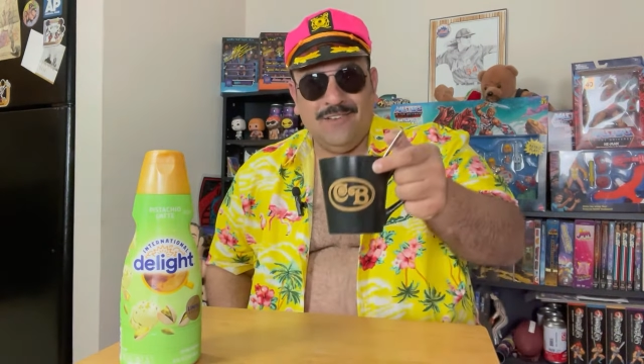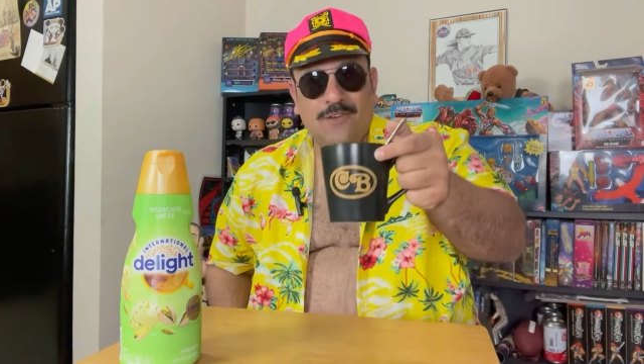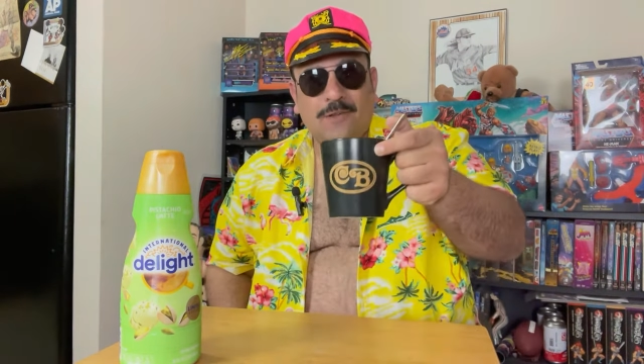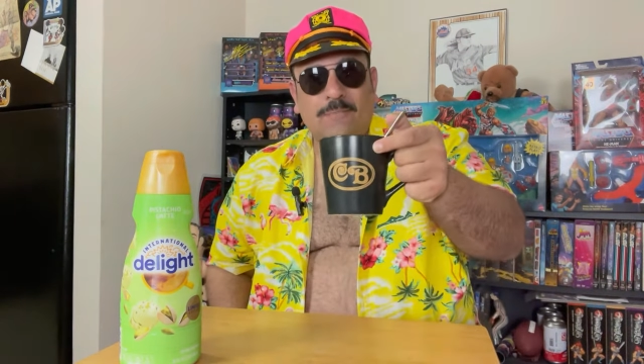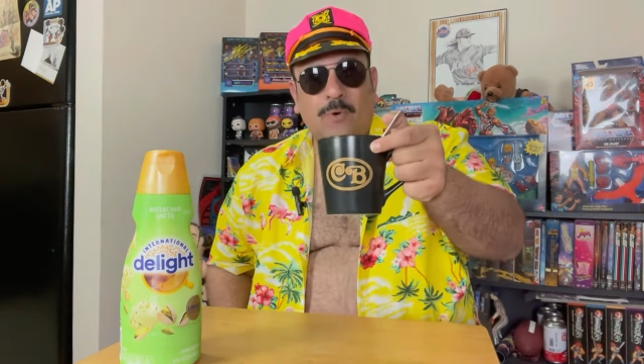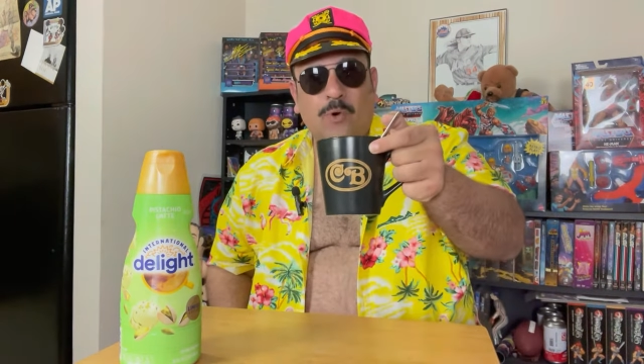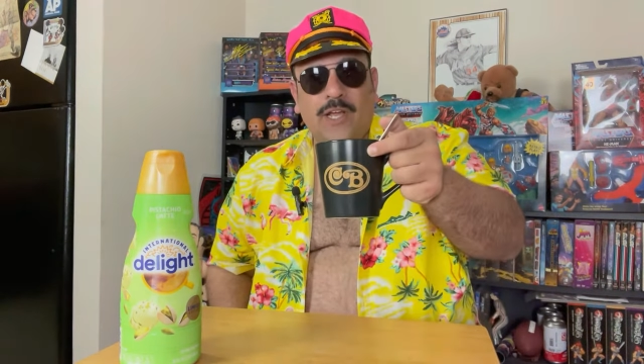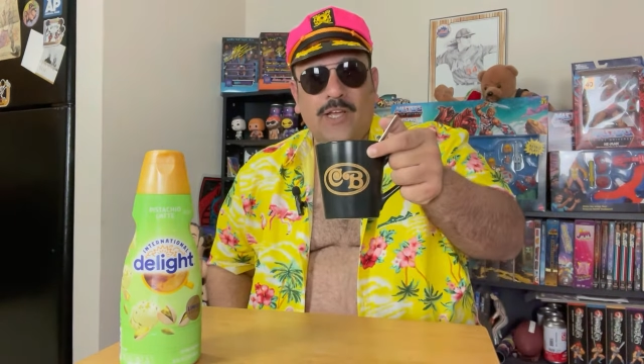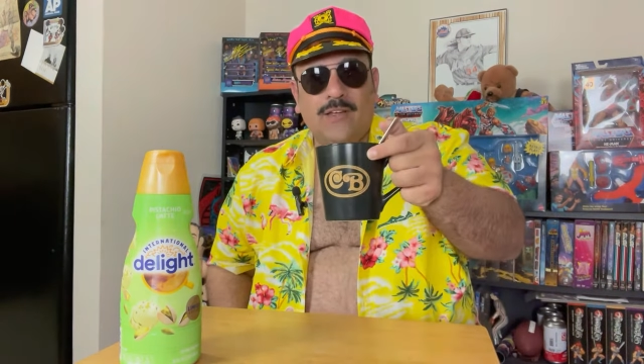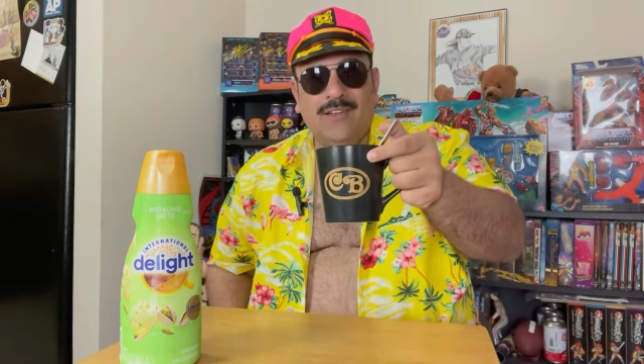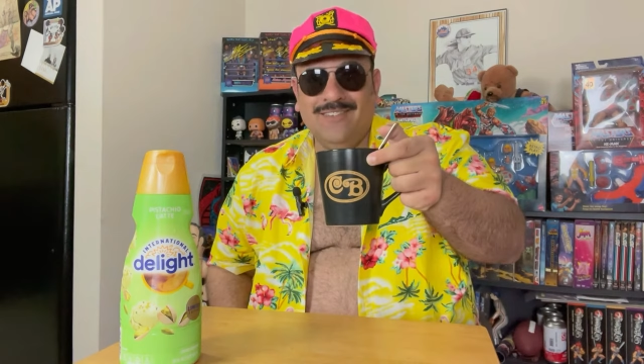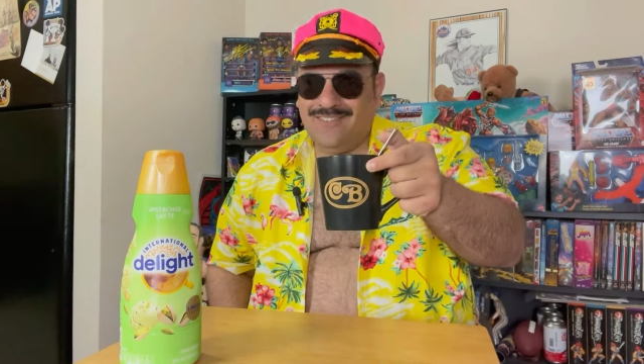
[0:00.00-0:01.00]
Good
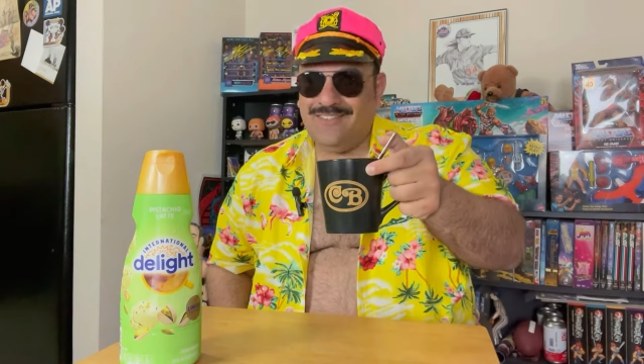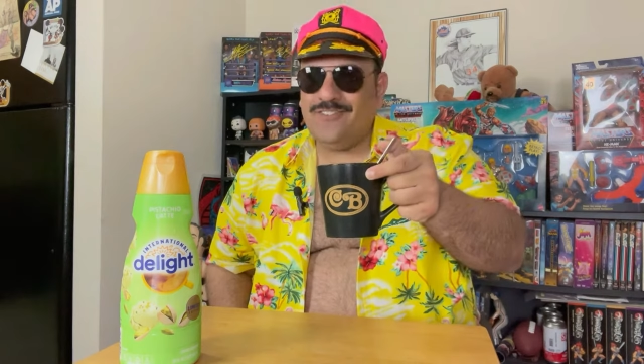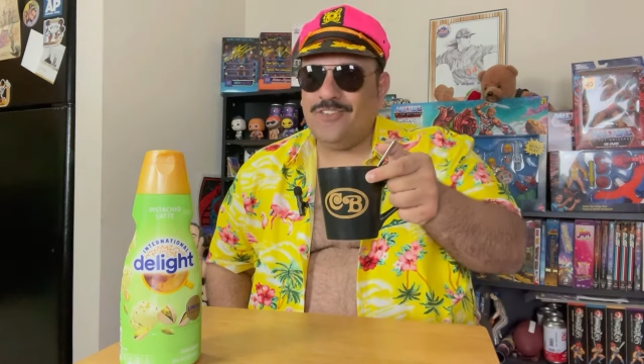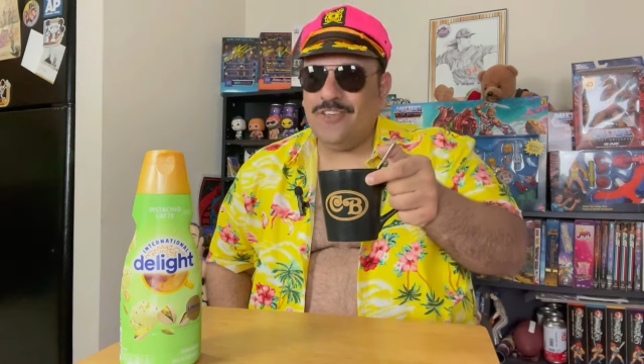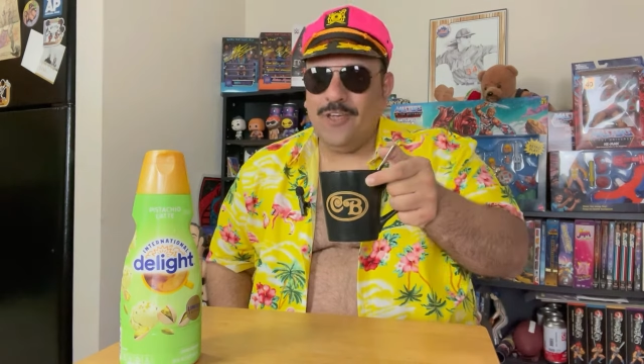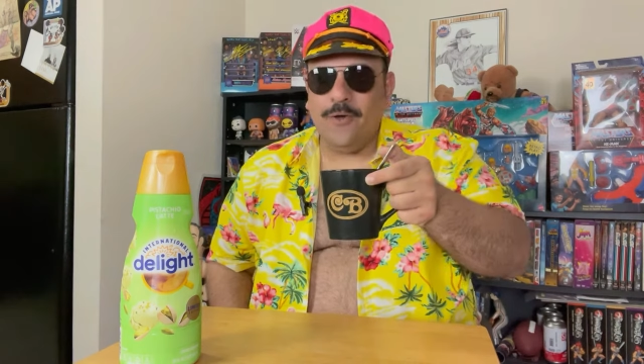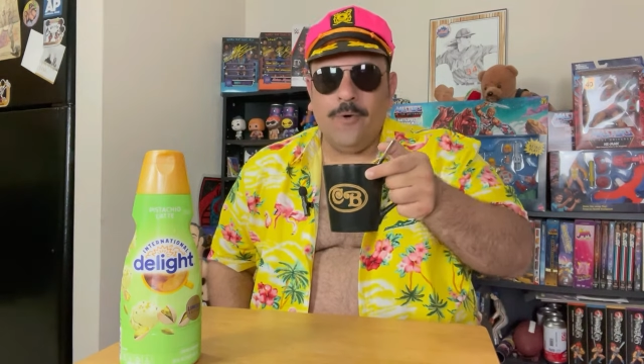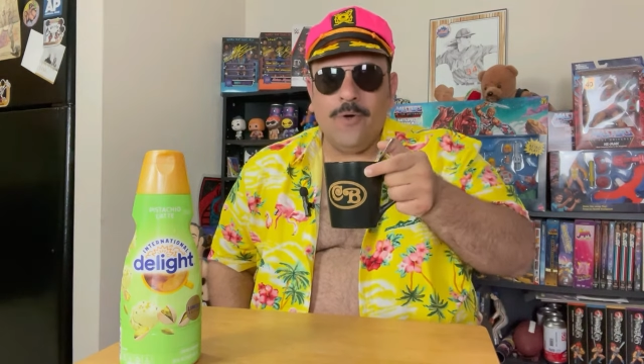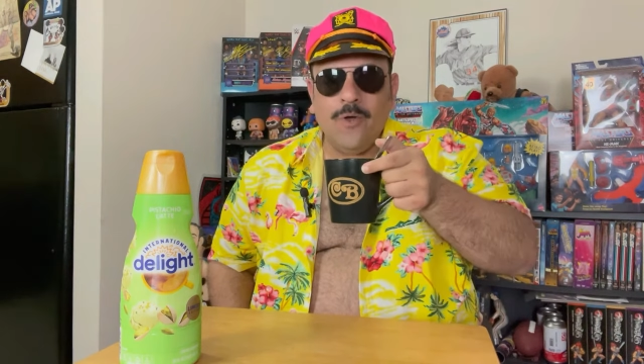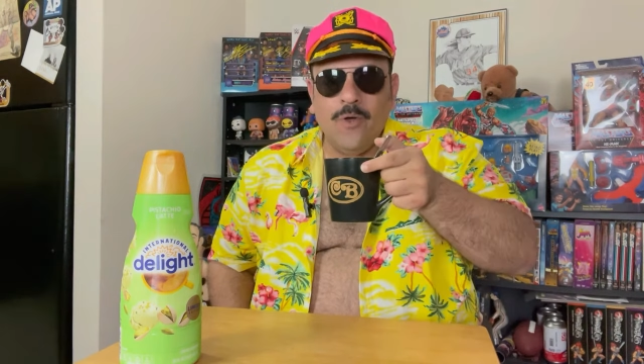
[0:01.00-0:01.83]
morning to you.